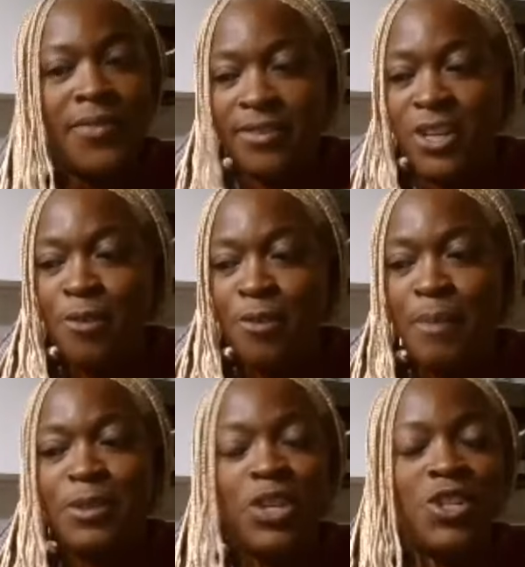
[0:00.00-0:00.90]
you know my
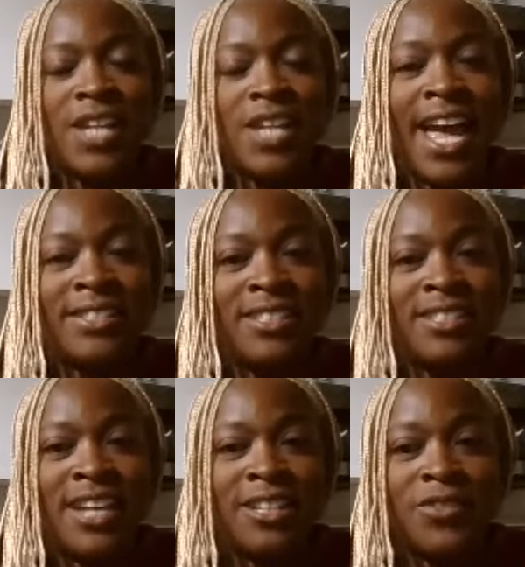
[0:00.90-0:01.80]
position as
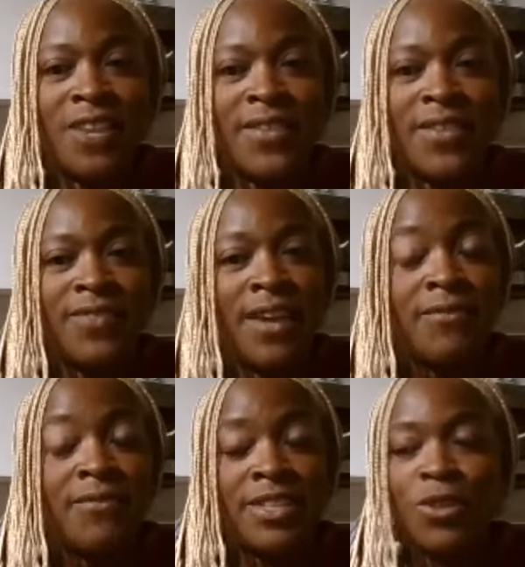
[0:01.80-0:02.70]
executive chef at the of this